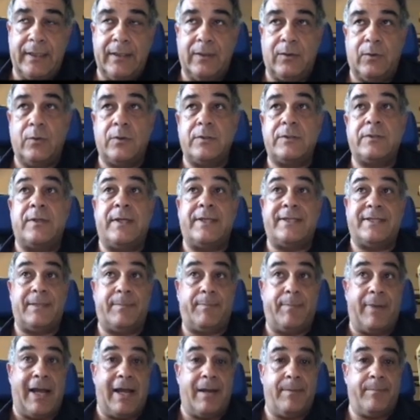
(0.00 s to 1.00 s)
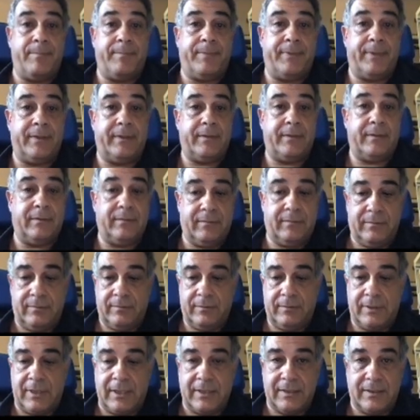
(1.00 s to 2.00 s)
also as a pump,
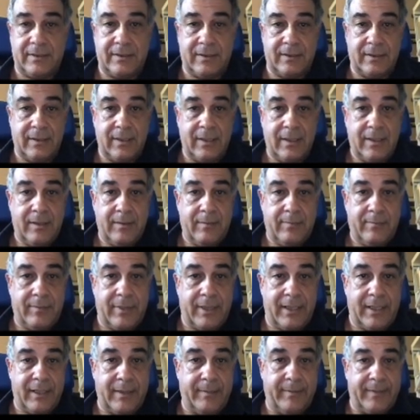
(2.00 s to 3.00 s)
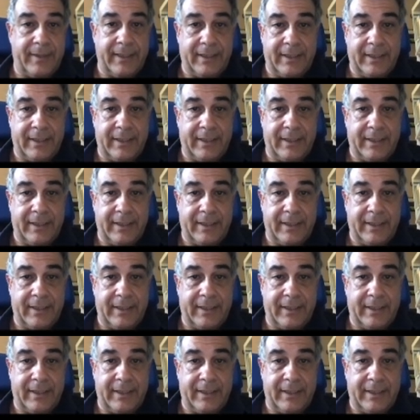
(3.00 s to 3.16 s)
just by